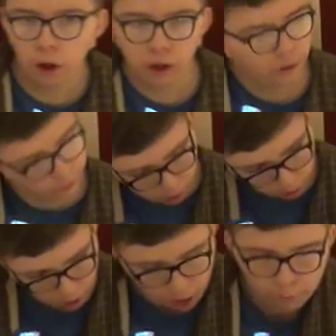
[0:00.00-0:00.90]
Clock.
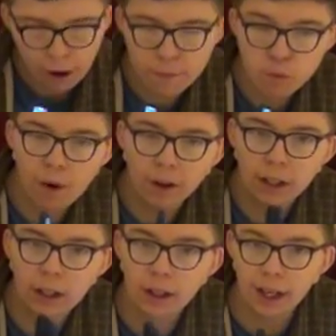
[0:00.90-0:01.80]
Might be
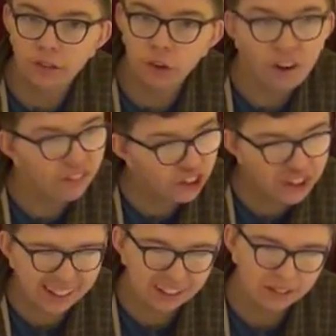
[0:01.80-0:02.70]
regular guest on the
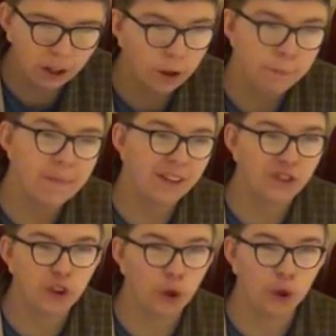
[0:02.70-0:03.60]
channel,
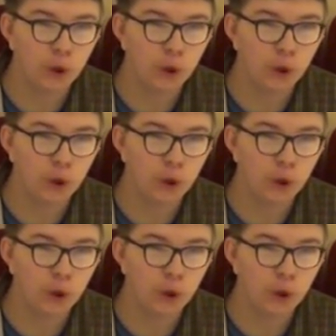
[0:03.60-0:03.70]
Mr.